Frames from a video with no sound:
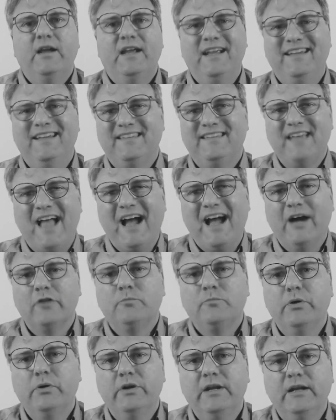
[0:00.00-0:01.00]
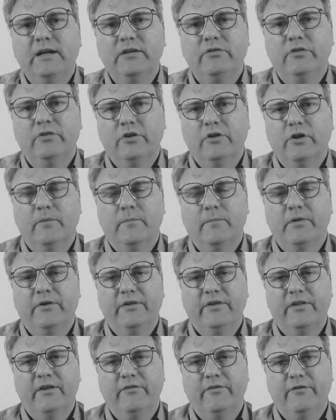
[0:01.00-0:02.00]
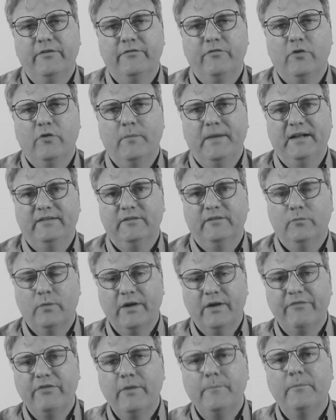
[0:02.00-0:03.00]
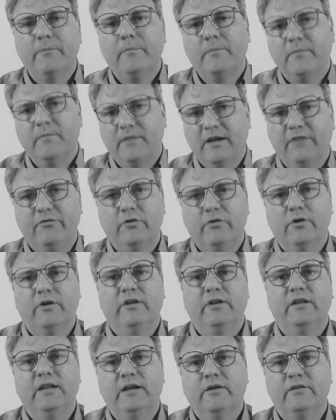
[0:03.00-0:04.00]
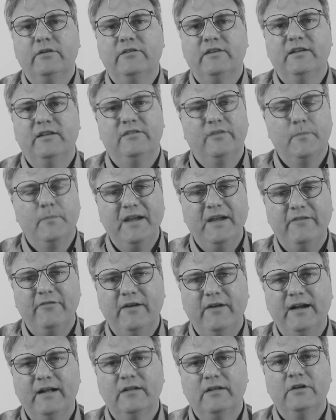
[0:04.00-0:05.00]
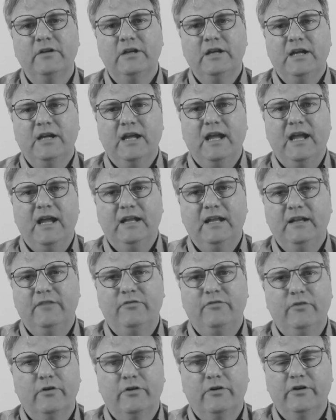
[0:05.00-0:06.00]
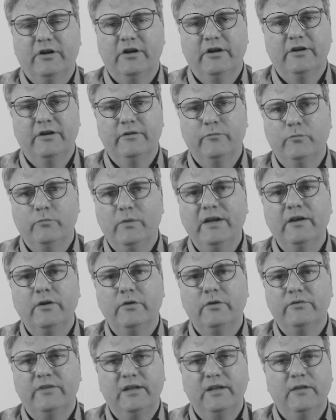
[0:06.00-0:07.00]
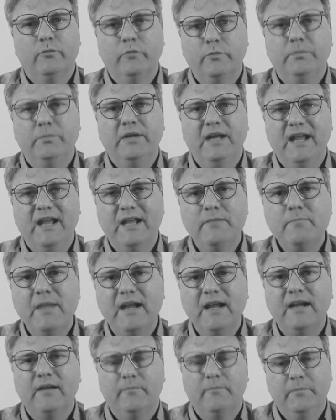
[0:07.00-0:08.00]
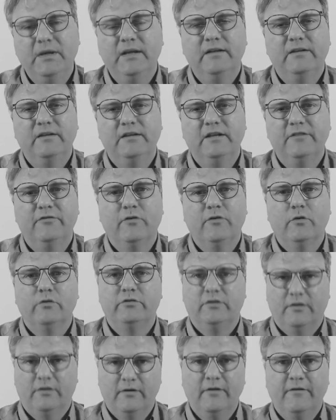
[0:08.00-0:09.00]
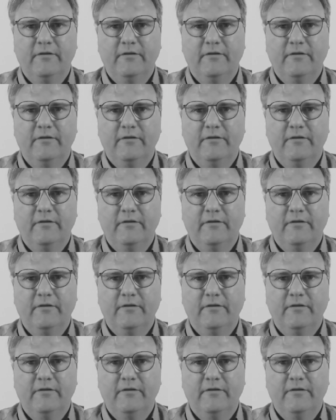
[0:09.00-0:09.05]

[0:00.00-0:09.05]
is outputting into a number of different formats. And one of them, if you are on Linux, is the make file. And if you're on Windows, then it would be nmake being the default